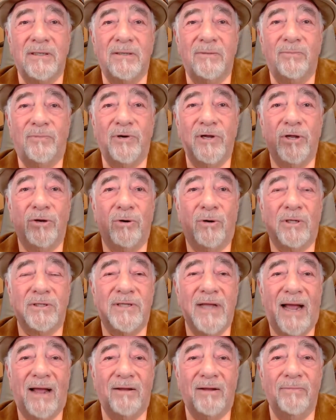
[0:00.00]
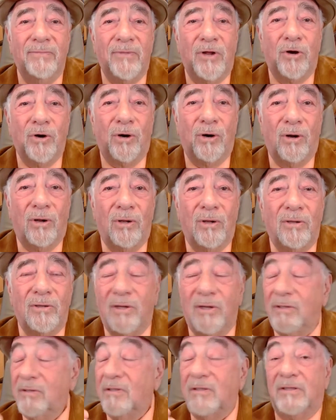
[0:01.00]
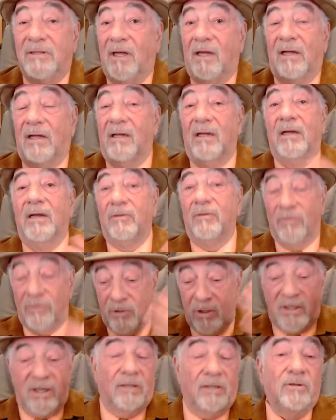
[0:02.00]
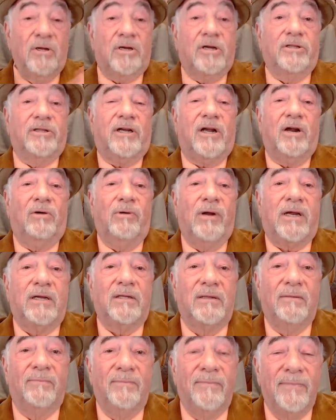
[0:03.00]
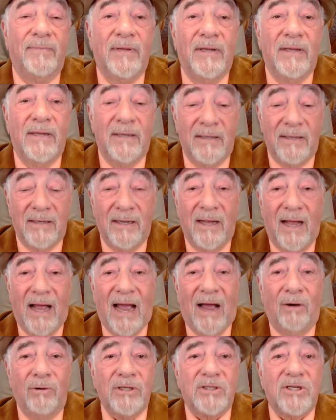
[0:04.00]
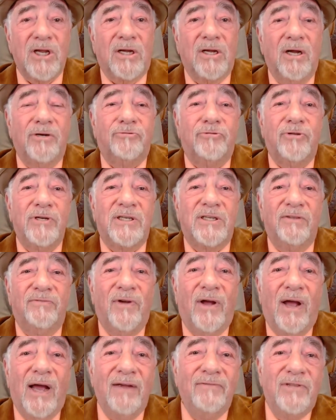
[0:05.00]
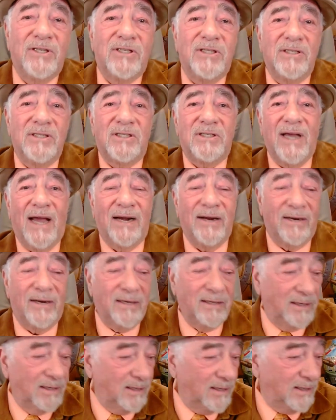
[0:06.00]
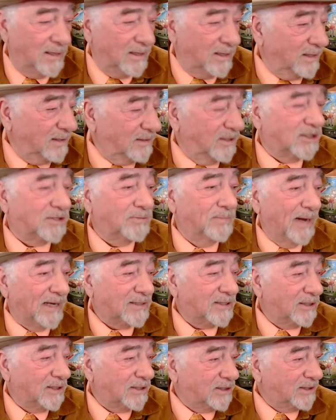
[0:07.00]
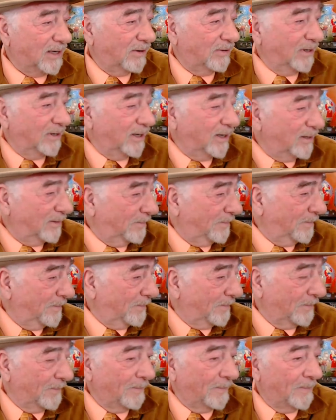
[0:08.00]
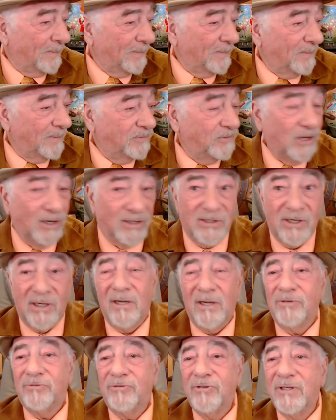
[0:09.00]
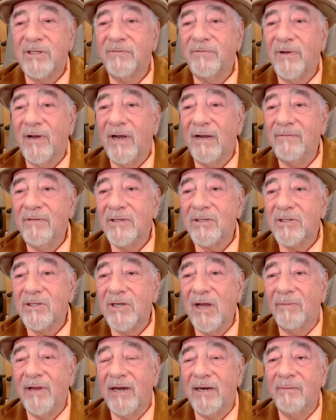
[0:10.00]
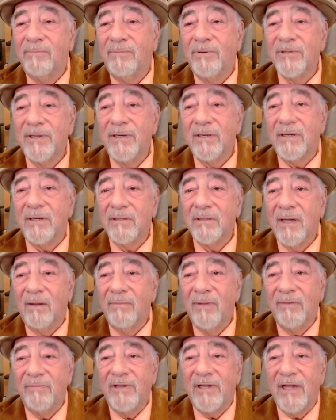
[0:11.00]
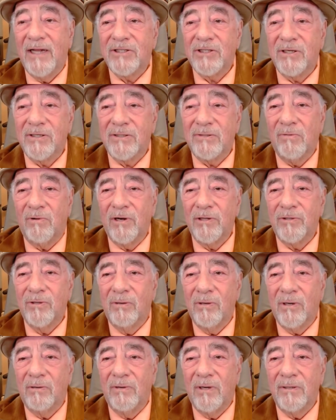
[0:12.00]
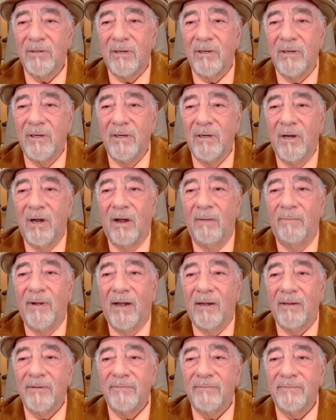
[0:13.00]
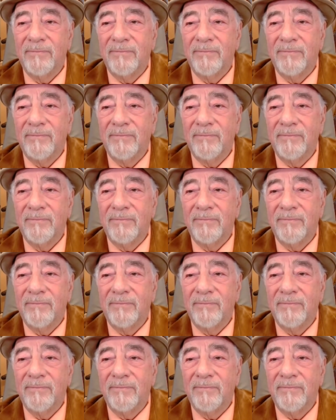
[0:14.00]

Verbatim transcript: Bring it all down, girl. Look at it. Look at the curriculum. How does a country survive this insanity, this mass hysteria? Does a country survive this? Yeah, I'm getting political now. Maybe that's just I want to talk around about.